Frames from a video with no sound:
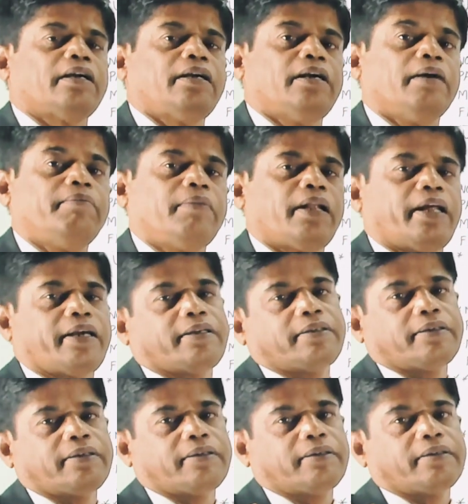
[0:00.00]
gum-like
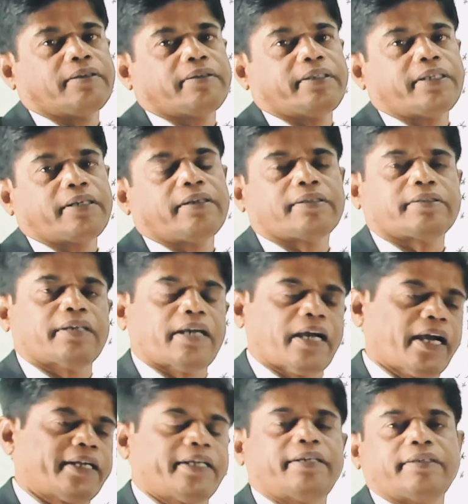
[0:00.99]
thickness
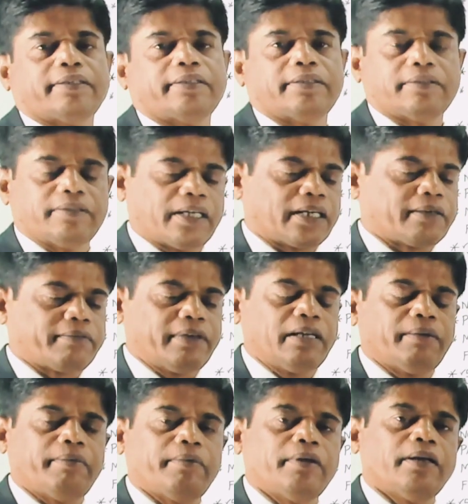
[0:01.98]
added that
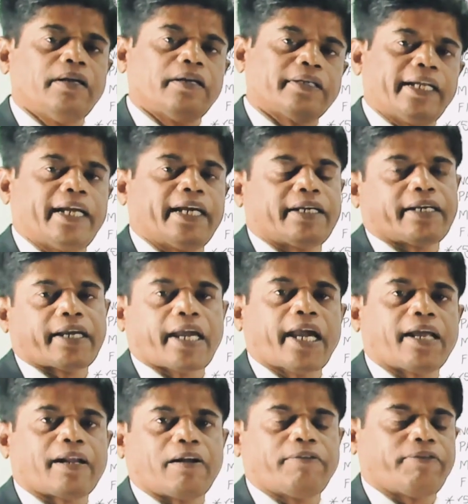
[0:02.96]
will take
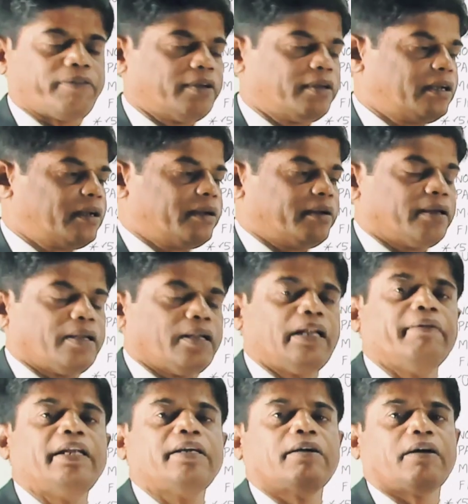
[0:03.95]
care of
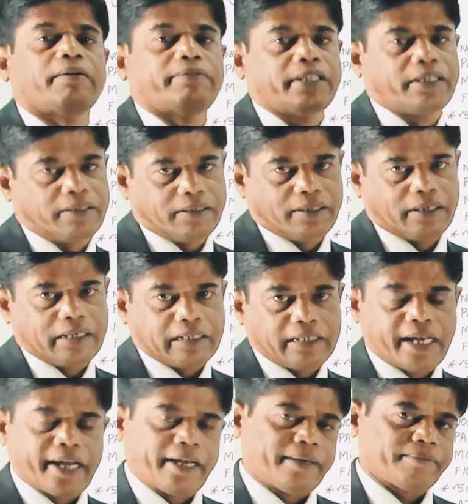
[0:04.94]
leveling of the
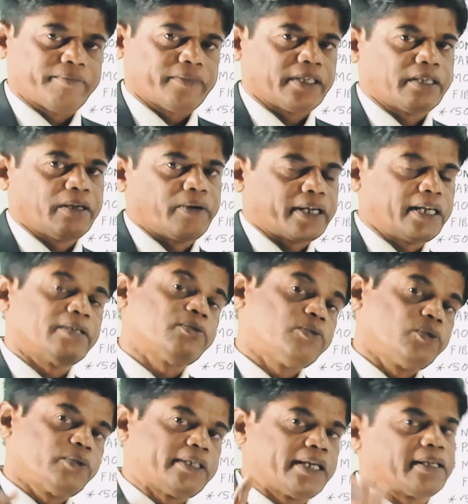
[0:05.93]
dye. Okay,
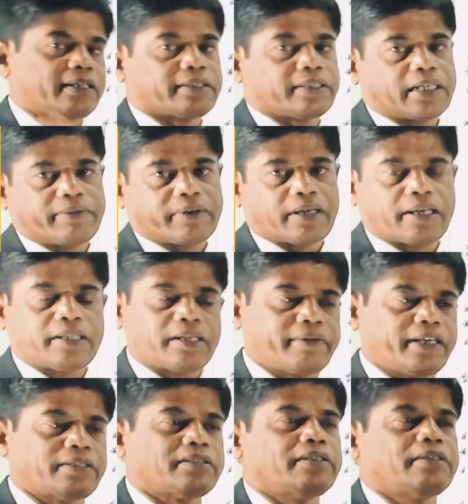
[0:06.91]
so thickness are required.
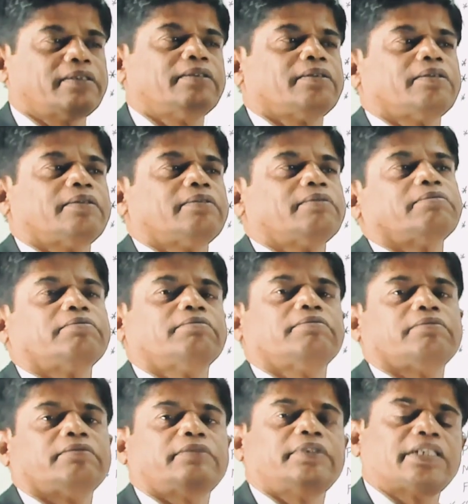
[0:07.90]
Otherwise,
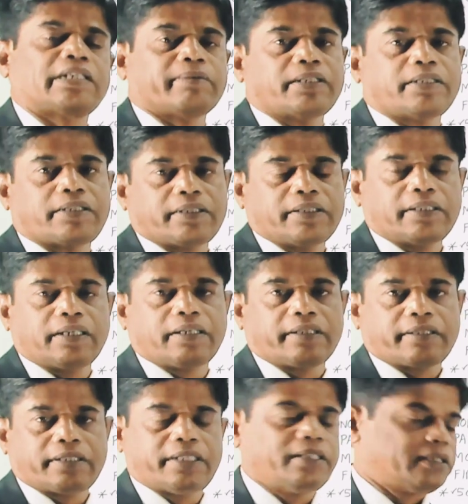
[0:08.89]
disturbance in
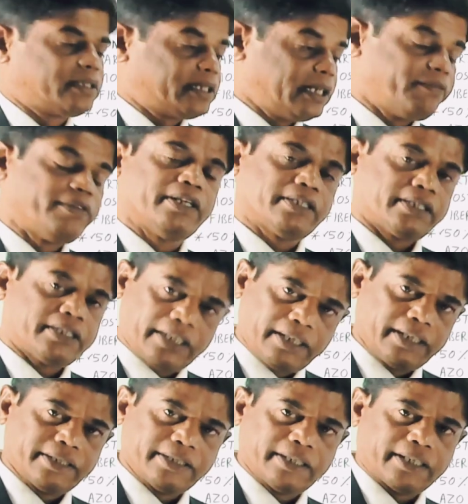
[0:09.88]
the thin, if it is
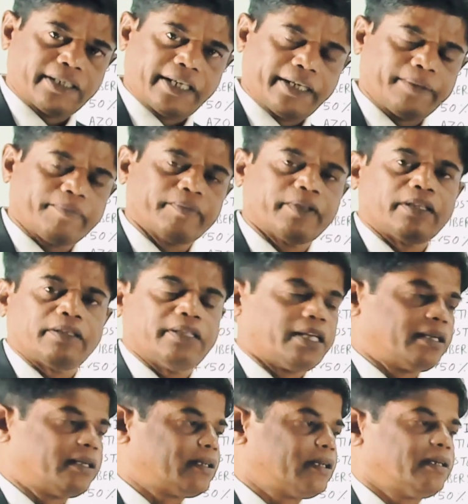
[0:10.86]
thin is the dye,
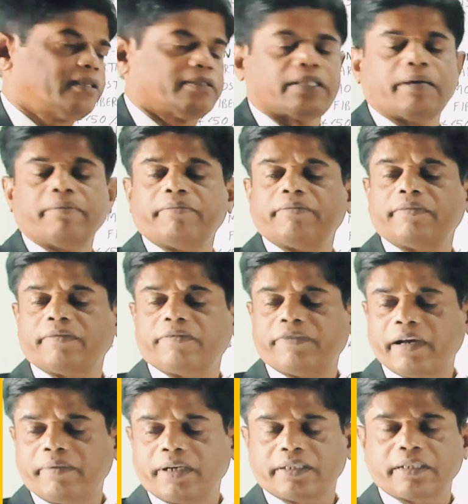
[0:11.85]
then some
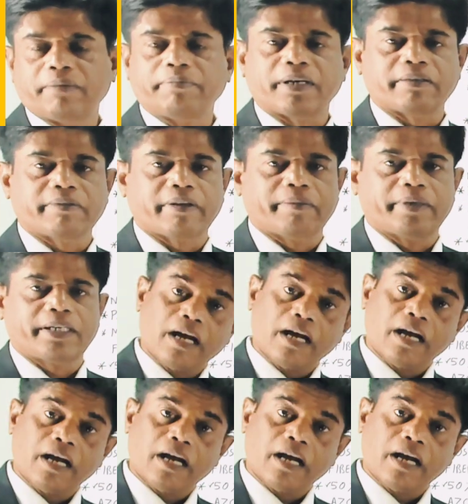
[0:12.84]
part of fabric
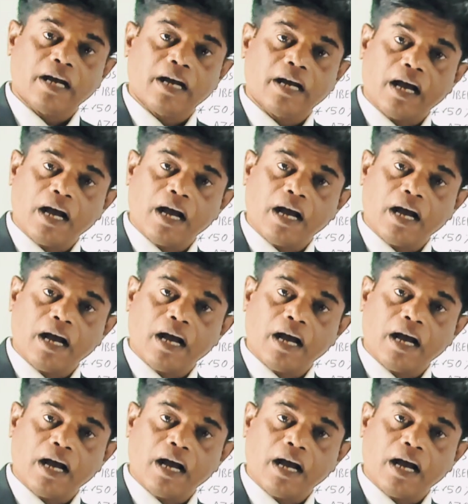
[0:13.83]
takes